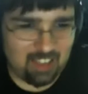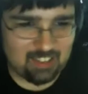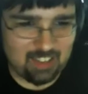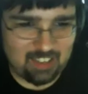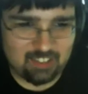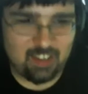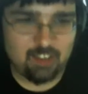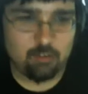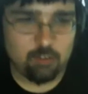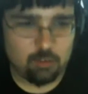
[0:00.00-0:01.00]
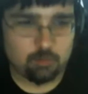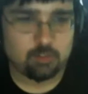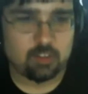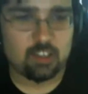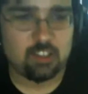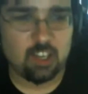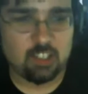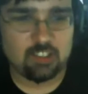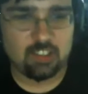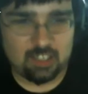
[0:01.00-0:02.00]
They introduced
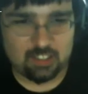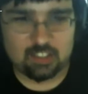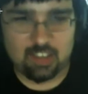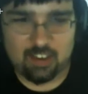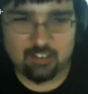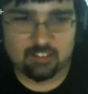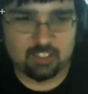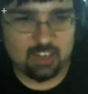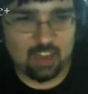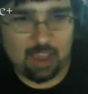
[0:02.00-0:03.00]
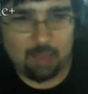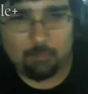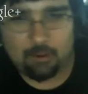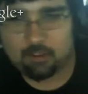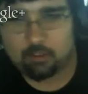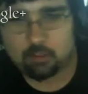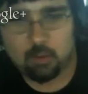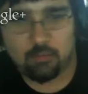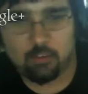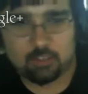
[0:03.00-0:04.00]
Just Dance Now. It's an app on your
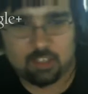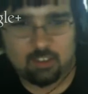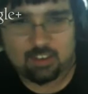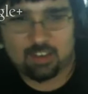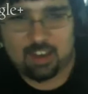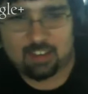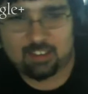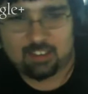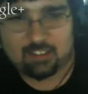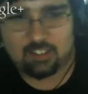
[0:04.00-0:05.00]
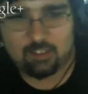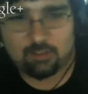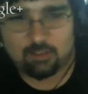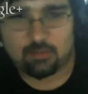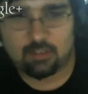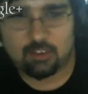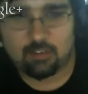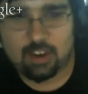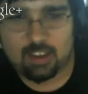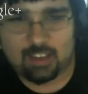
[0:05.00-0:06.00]
smartphones that you connect to
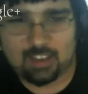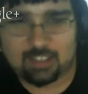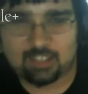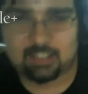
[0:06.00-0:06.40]
internet-connected